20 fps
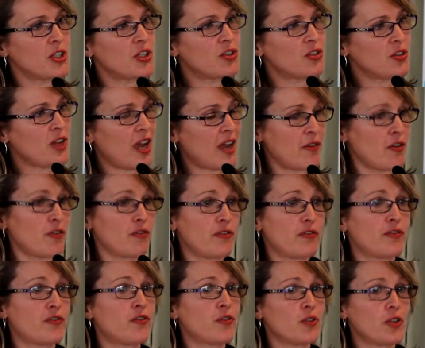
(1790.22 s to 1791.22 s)
we do have a
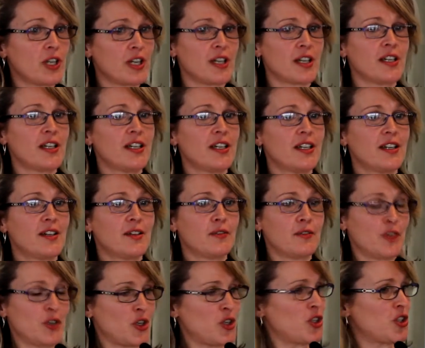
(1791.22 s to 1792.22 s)
fuller
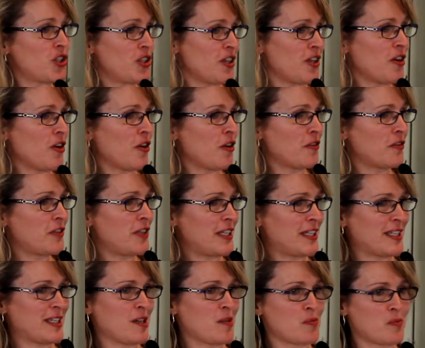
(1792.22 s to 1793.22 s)
version of
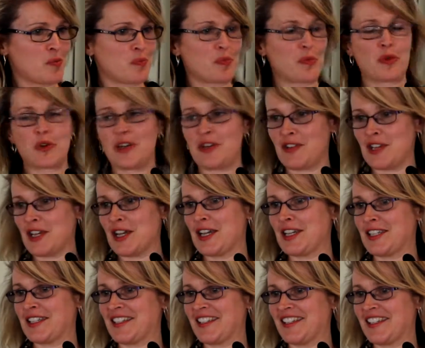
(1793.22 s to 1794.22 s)
this
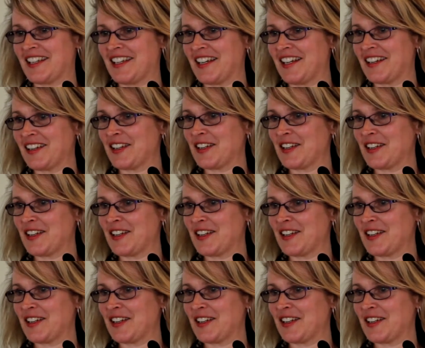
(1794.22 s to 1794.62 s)
abbreviated